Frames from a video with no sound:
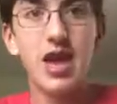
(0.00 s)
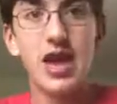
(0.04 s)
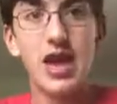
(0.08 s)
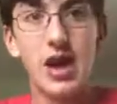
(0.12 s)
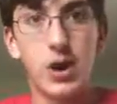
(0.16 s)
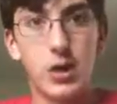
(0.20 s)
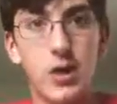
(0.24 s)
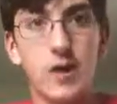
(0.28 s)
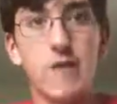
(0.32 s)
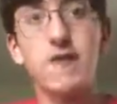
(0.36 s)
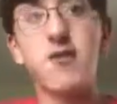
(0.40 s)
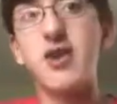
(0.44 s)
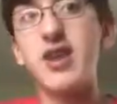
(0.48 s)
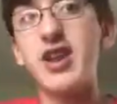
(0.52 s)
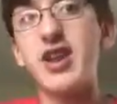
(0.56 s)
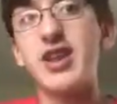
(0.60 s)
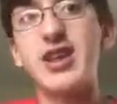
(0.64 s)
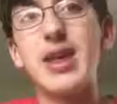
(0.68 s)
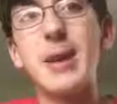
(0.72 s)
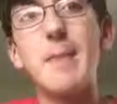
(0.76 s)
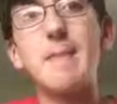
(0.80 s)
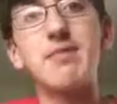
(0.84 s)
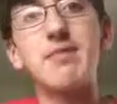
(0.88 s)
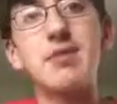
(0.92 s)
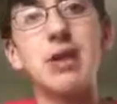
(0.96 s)
However, he
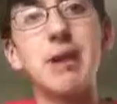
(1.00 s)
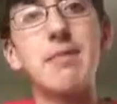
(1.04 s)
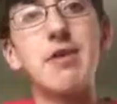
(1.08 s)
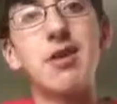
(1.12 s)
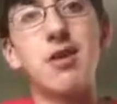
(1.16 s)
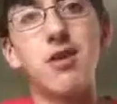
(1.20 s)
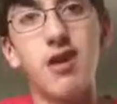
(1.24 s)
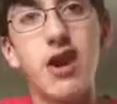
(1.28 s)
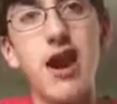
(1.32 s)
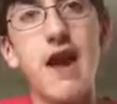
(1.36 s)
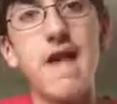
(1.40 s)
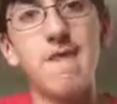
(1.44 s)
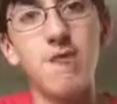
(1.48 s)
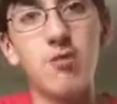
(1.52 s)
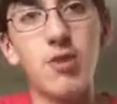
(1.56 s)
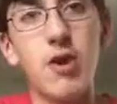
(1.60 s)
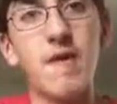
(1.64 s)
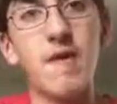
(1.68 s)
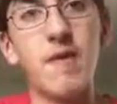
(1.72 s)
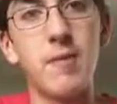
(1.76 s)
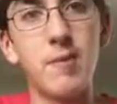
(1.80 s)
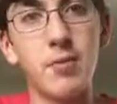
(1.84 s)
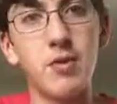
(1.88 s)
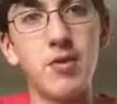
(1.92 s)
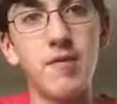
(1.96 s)
keeps coming alive
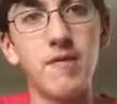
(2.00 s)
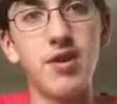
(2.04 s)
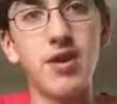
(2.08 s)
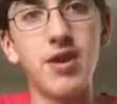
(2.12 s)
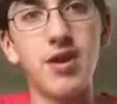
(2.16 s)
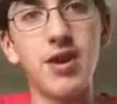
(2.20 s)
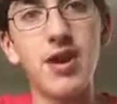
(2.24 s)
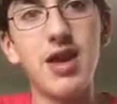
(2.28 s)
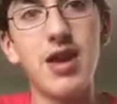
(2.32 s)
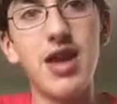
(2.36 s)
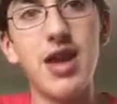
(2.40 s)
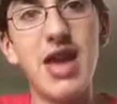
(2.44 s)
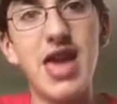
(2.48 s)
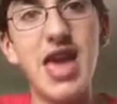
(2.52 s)
throughout the movie.